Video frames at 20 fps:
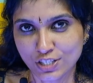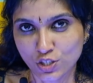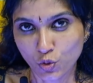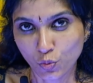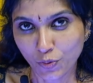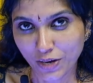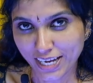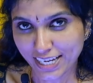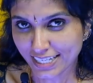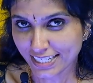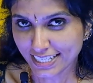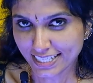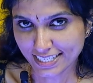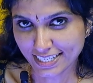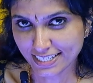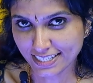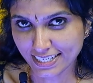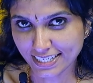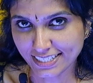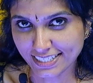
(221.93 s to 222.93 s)
So where
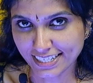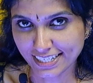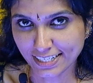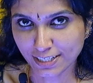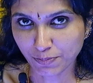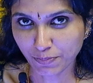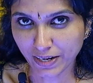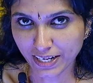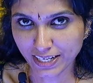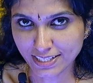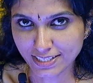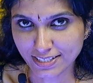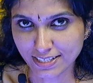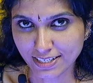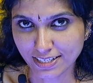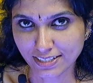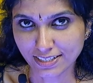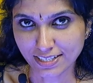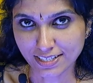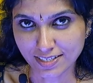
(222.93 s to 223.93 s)
does the scene take
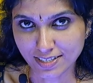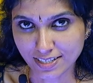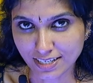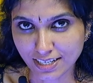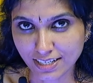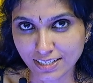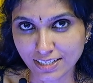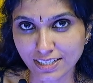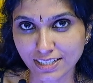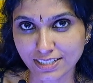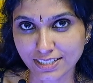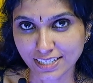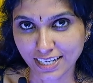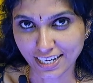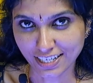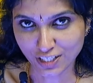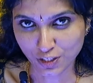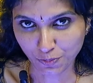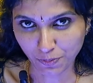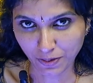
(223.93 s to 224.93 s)
place? The scene
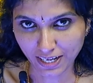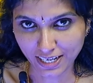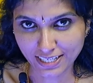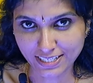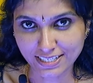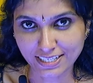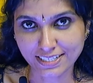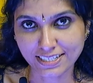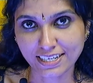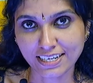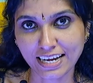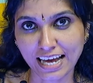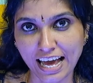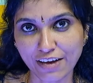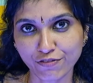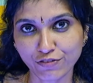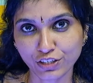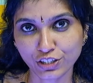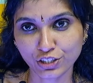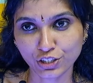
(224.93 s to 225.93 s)
takes place at an
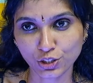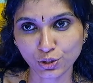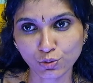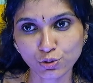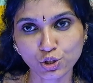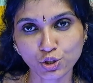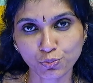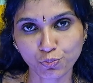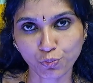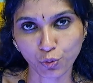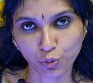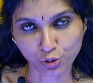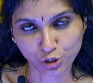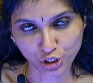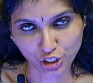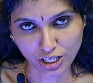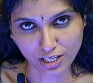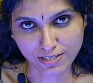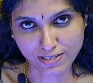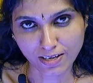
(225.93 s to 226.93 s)
avenue to
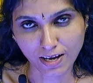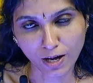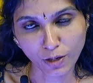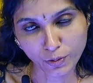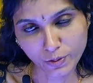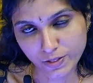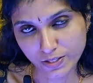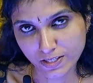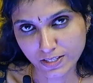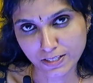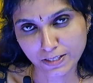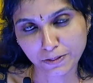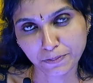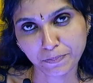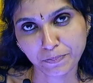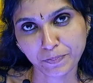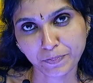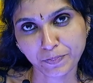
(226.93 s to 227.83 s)
Portia's house.